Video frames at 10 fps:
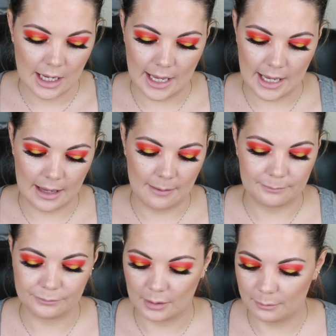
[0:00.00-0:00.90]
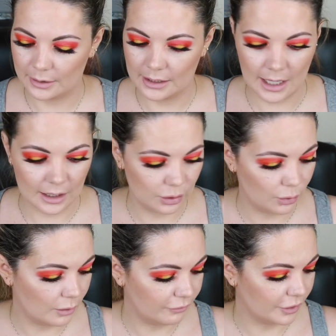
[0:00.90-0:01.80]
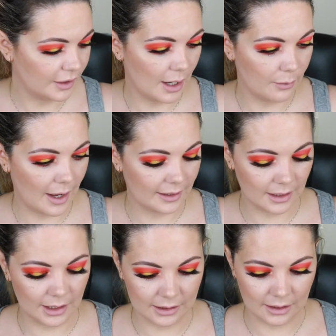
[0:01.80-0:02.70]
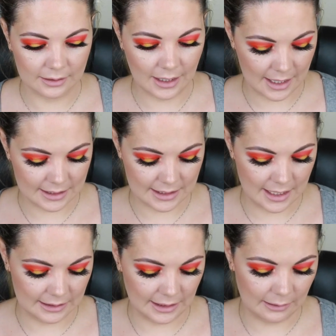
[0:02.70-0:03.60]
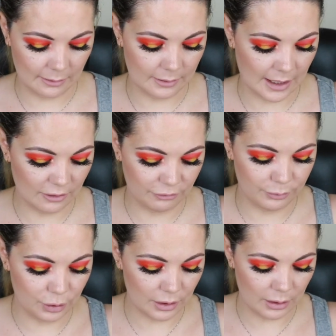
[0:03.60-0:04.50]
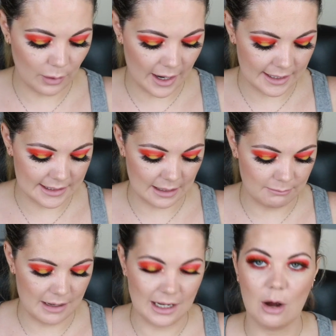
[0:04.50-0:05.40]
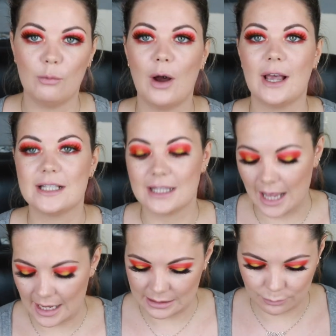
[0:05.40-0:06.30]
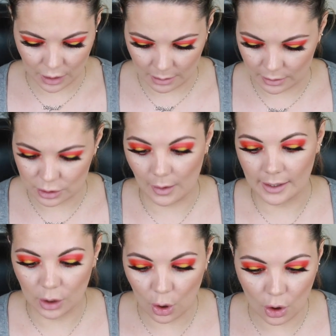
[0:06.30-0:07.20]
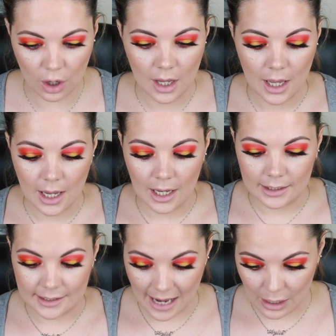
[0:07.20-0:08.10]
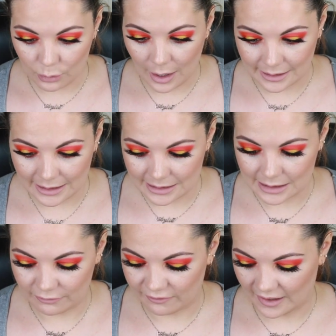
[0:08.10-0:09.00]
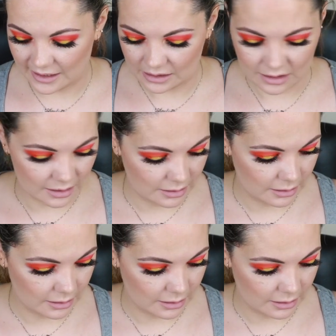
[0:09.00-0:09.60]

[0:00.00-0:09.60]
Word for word: Um, but yeah, no, for now I think that that is it. Like kind of beauty wise and makeup wise, that is pretty much what I got. Now I need to find